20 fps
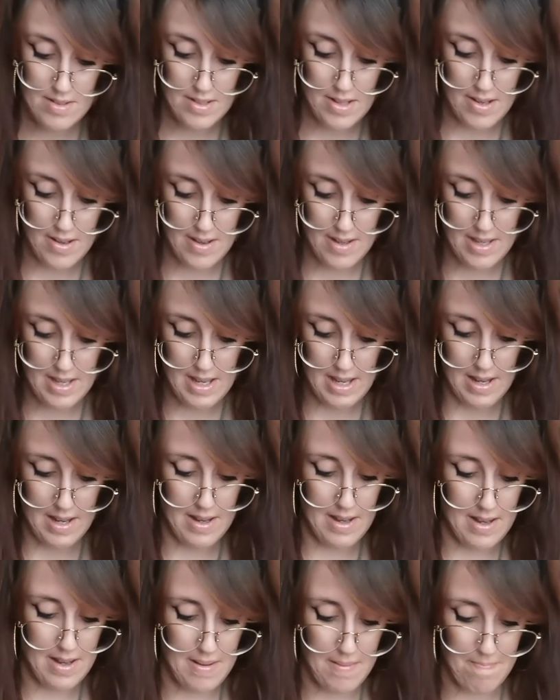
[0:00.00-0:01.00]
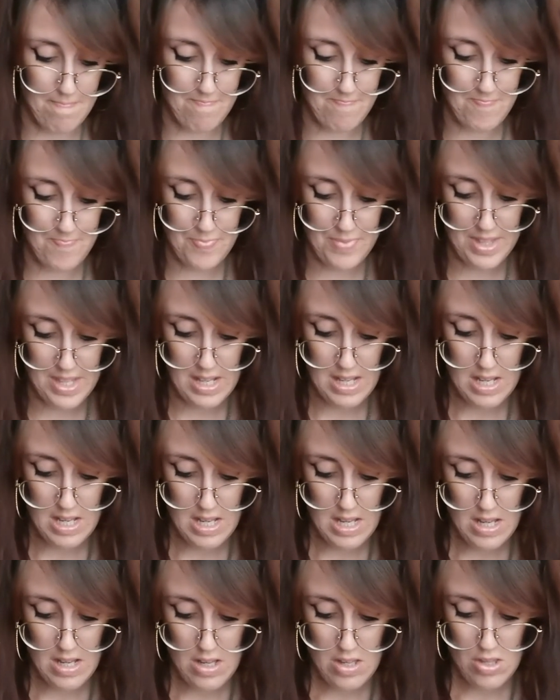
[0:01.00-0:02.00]
So yeah,
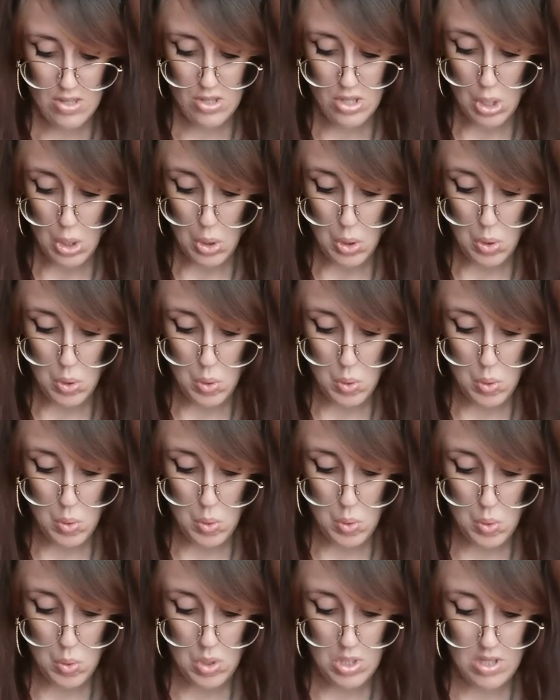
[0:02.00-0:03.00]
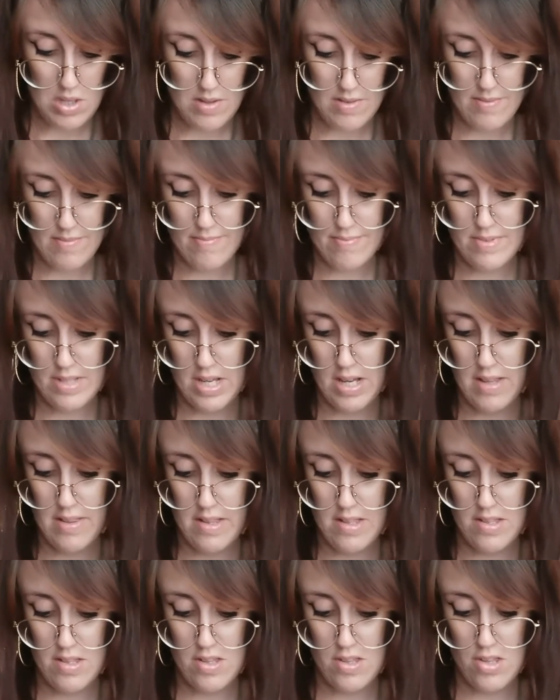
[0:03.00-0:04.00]
so
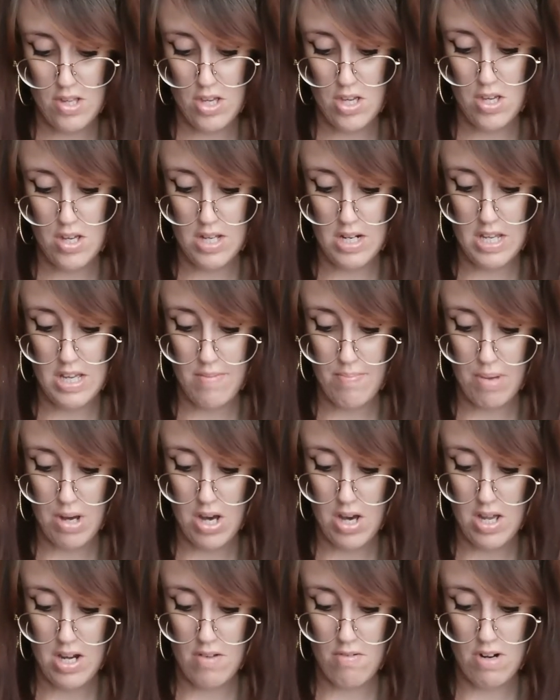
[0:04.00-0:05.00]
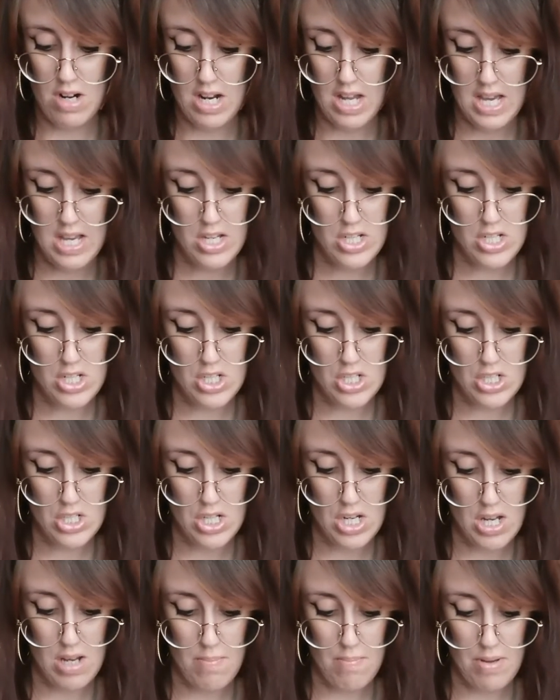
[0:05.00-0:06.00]
this is so you can leave behind a
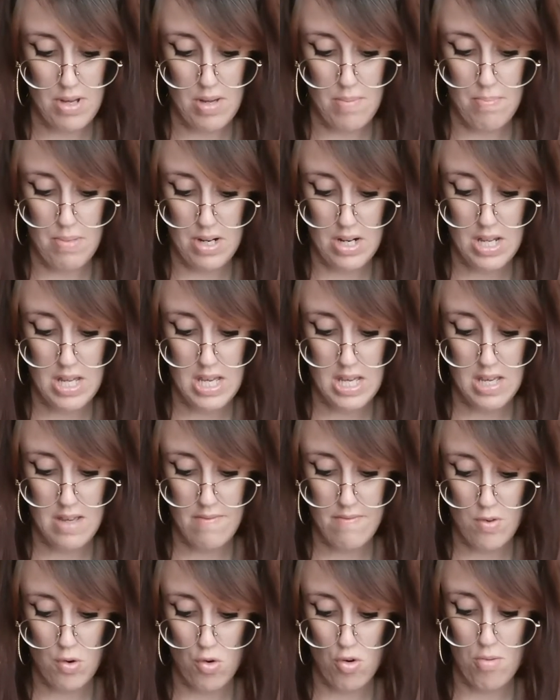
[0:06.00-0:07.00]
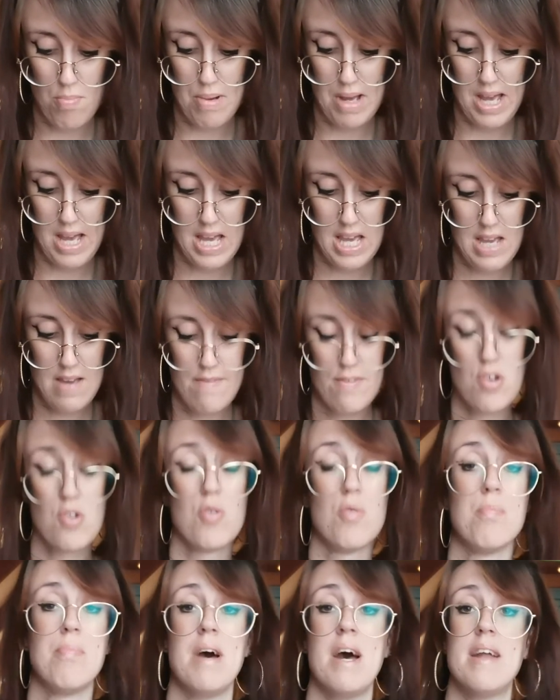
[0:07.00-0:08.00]
relationship, a belief, or a
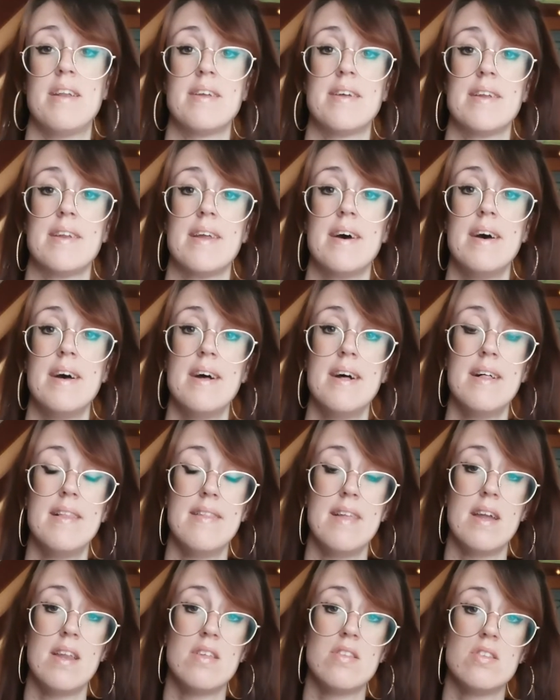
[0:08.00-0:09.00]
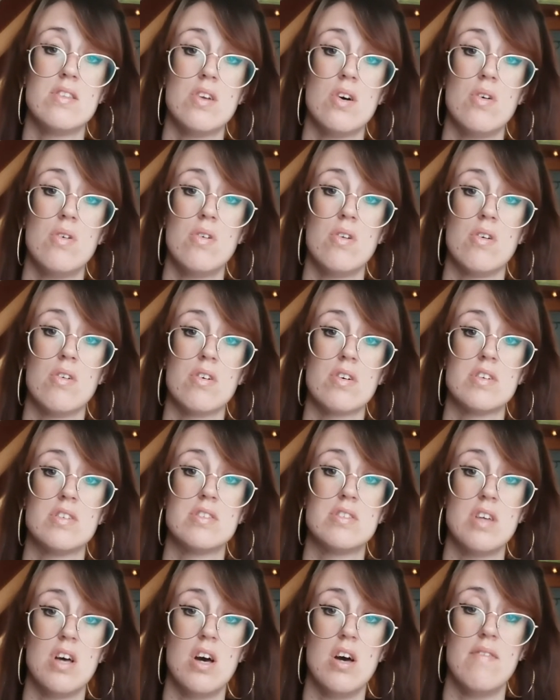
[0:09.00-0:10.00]
behavioral pattern that is no longer
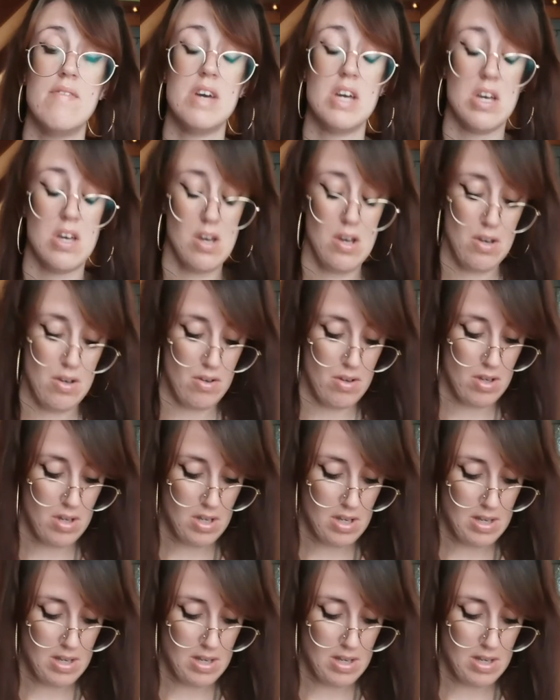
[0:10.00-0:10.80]
serving you.